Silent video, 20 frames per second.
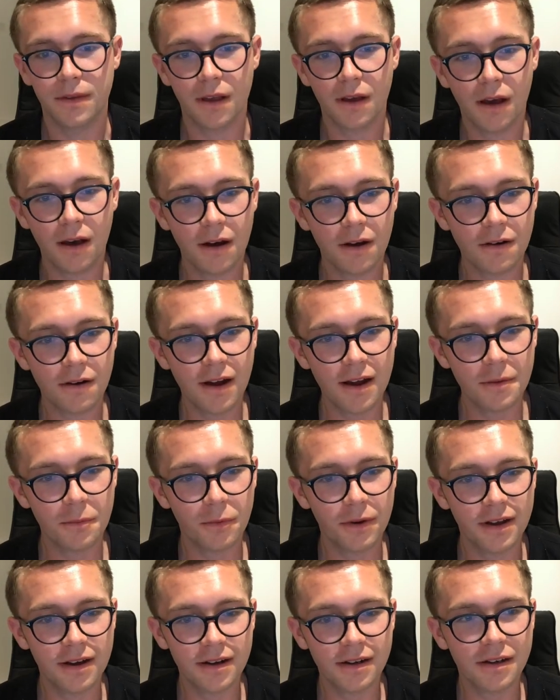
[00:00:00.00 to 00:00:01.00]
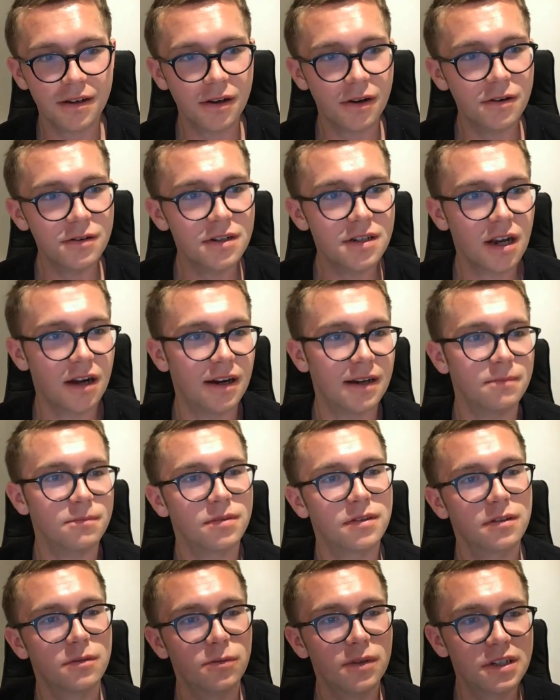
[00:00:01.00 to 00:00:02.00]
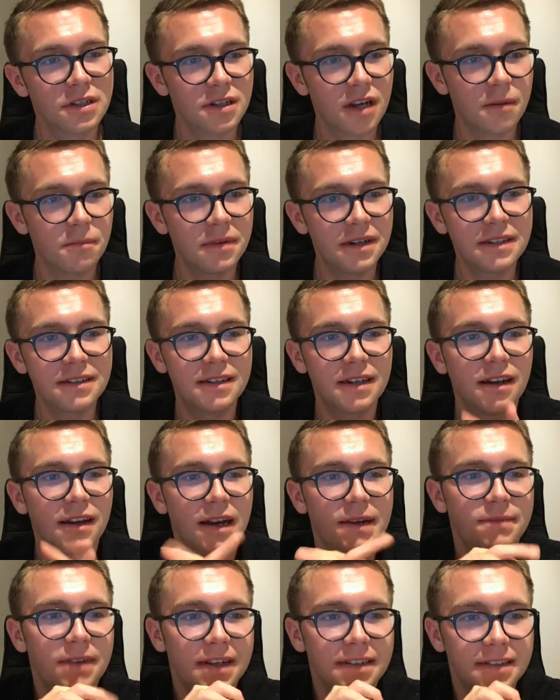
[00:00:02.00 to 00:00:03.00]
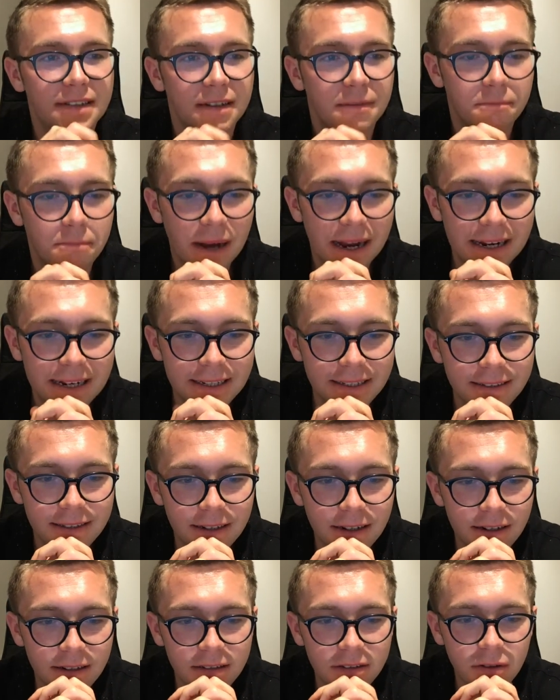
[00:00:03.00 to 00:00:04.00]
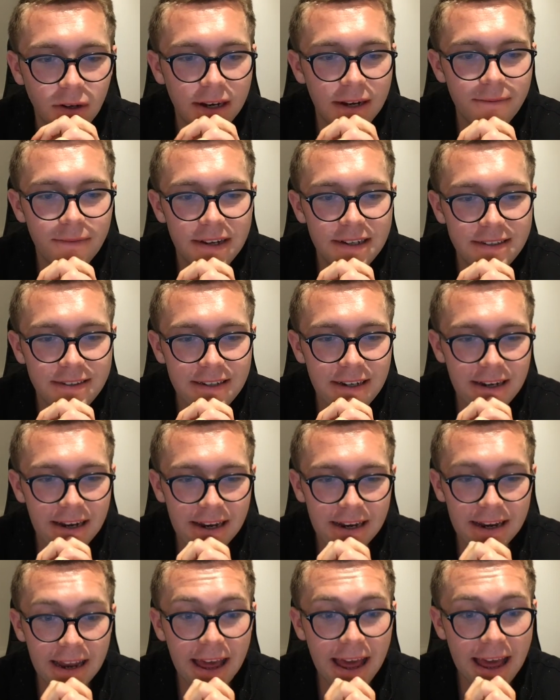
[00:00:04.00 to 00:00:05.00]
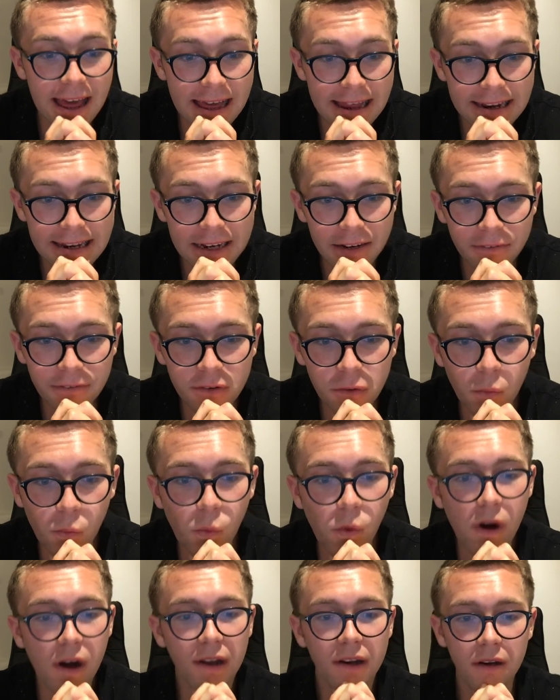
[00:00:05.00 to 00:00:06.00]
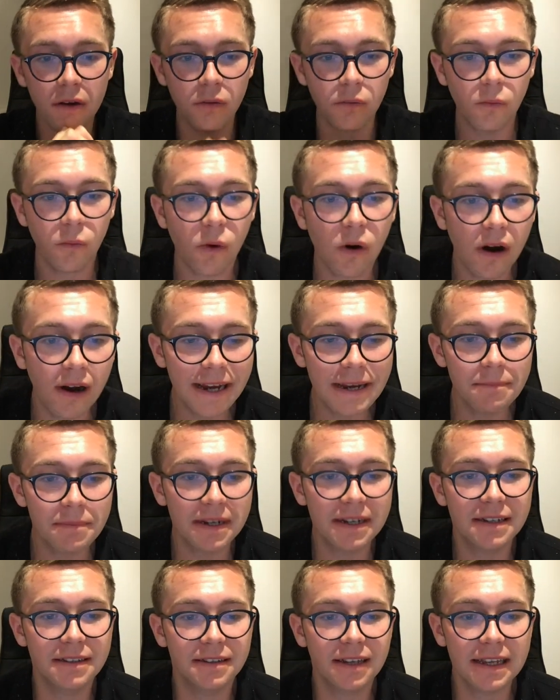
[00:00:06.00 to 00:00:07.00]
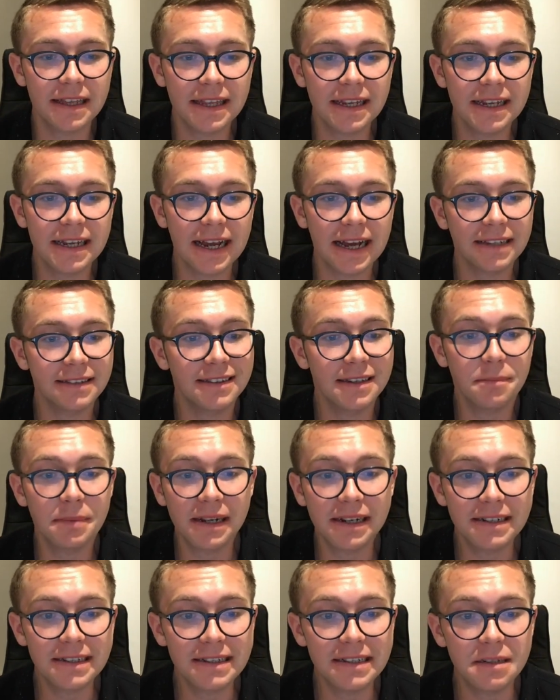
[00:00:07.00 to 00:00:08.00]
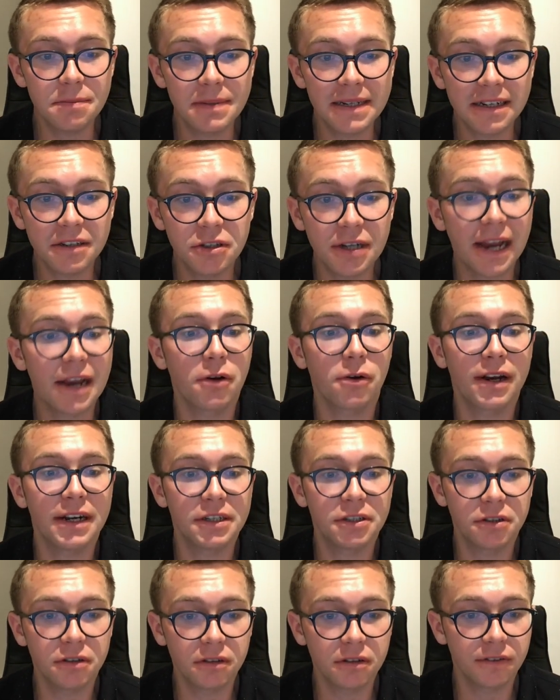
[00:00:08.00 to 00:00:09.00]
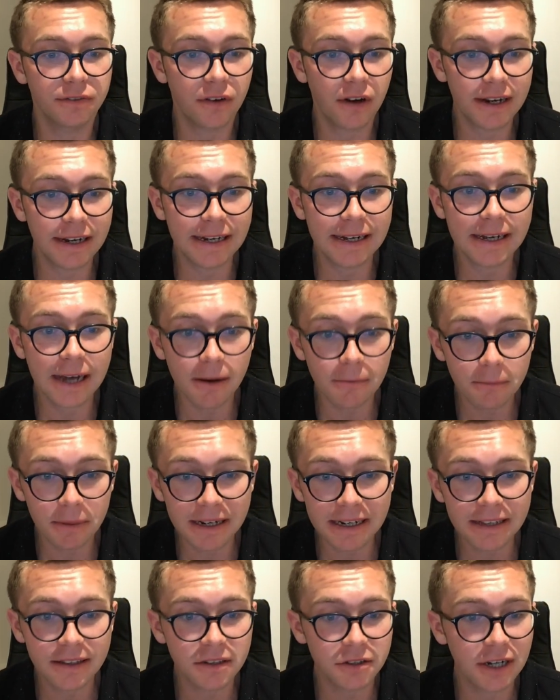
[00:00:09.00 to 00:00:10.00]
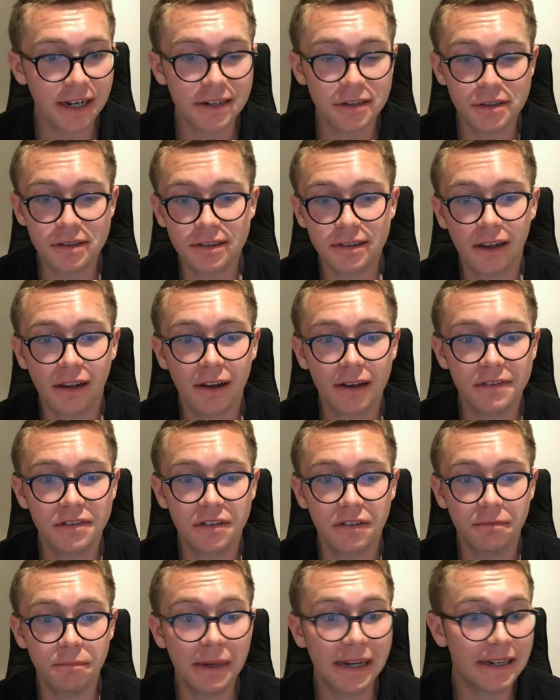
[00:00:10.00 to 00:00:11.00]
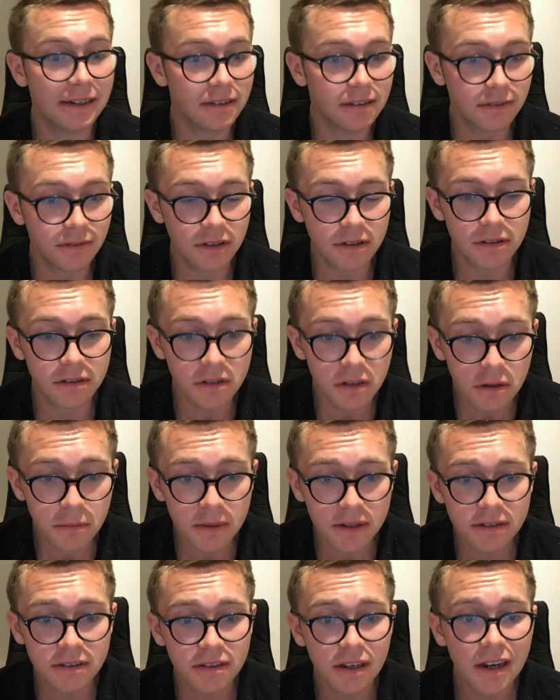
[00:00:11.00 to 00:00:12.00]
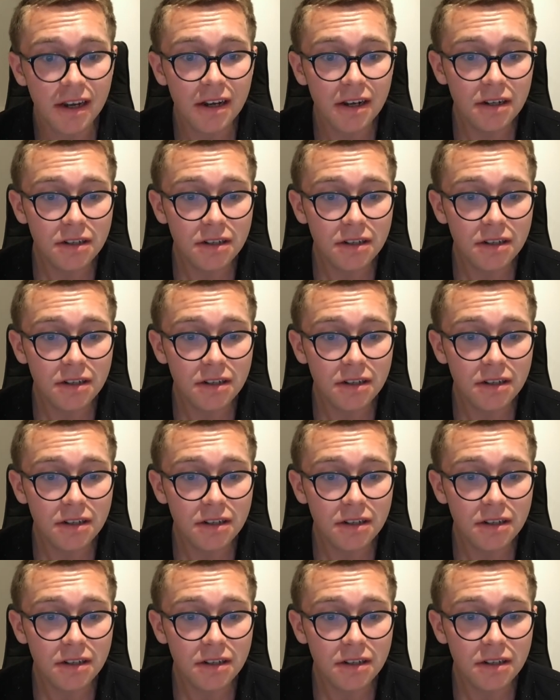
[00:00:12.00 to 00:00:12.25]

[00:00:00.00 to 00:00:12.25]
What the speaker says: All right, we are go time. So which companies did I invest in Pakistan? So I invested in Airlift. One, why? Because I think it has the ability to be a generational defining company that changes the lives of millions of consumers.